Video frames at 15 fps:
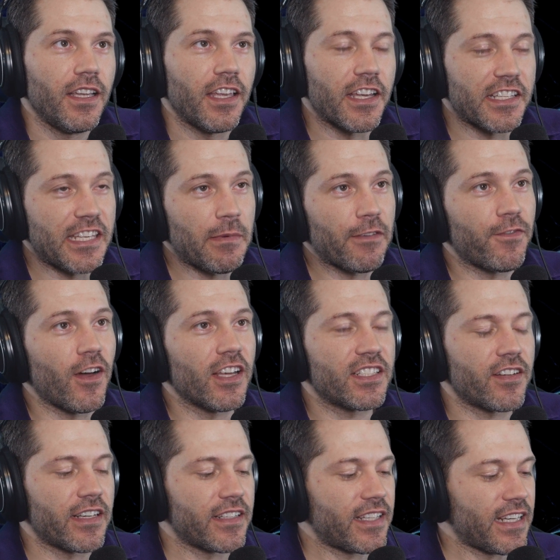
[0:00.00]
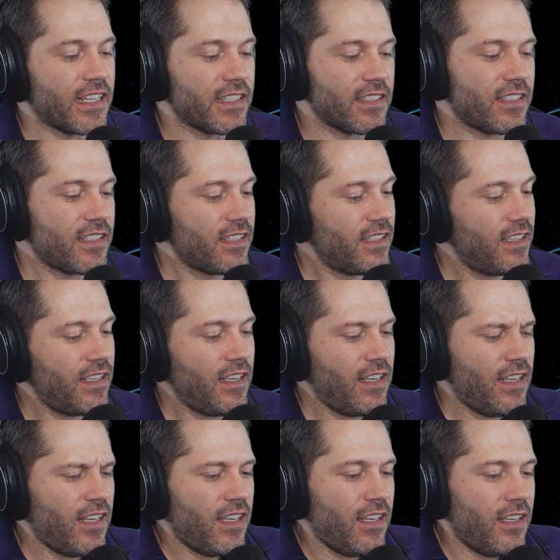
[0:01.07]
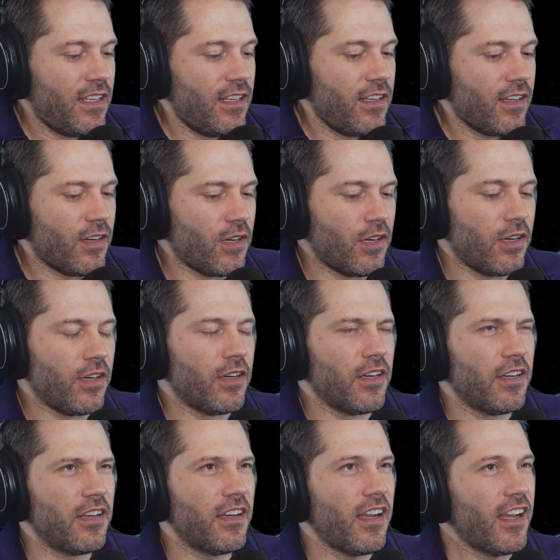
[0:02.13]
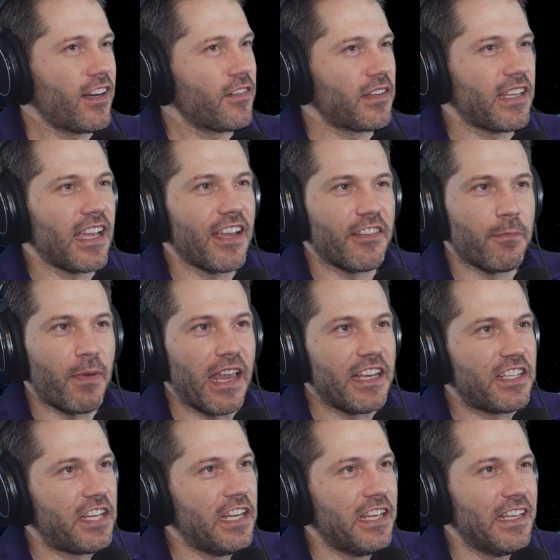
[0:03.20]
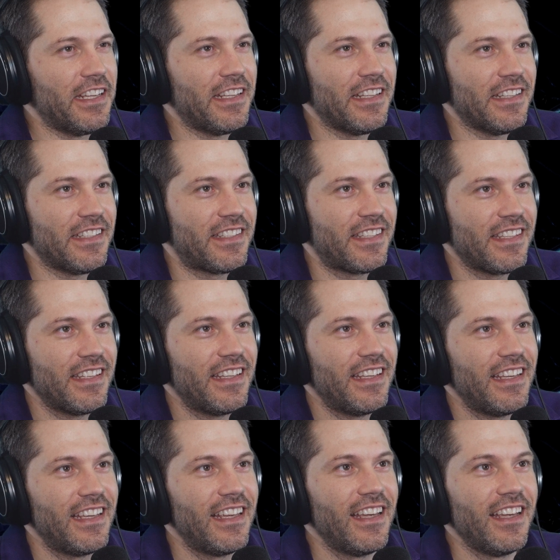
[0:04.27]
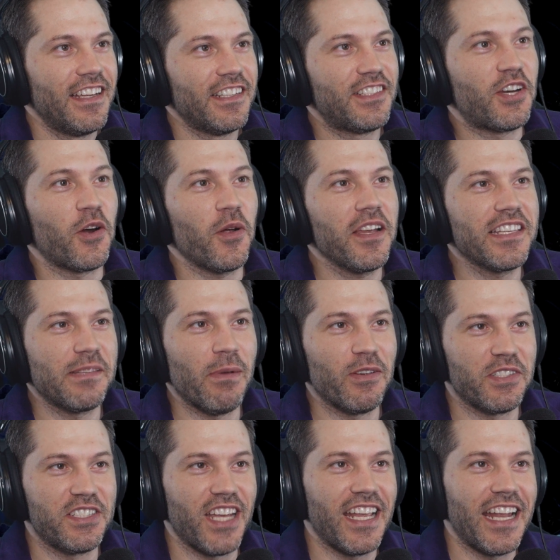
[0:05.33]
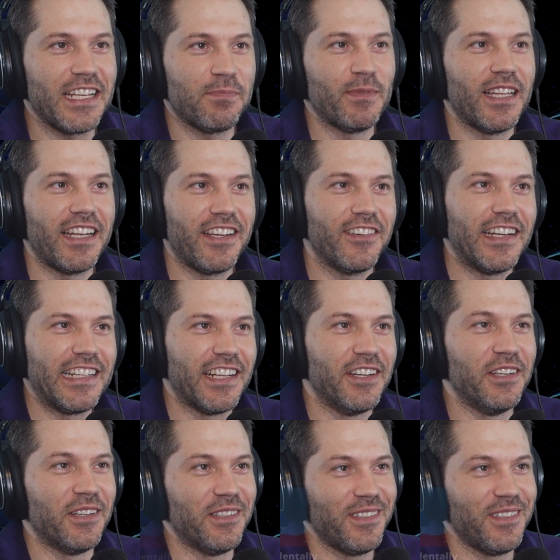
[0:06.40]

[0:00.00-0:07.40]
You can see me fostering teens. I don't think I have the patience. Troy is the most Gen X millennial I know.